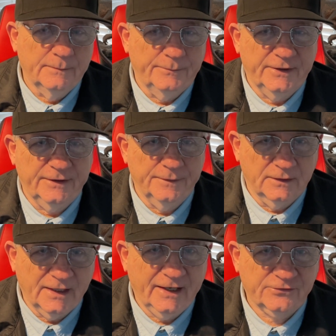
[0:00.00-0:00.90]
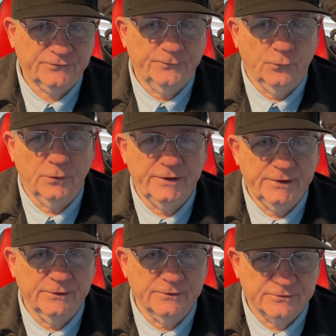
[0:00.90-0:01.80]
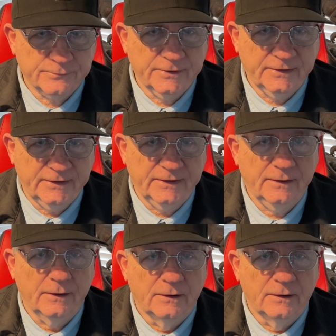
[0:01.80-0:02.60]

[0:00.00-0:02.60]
But in the last 4 years, really,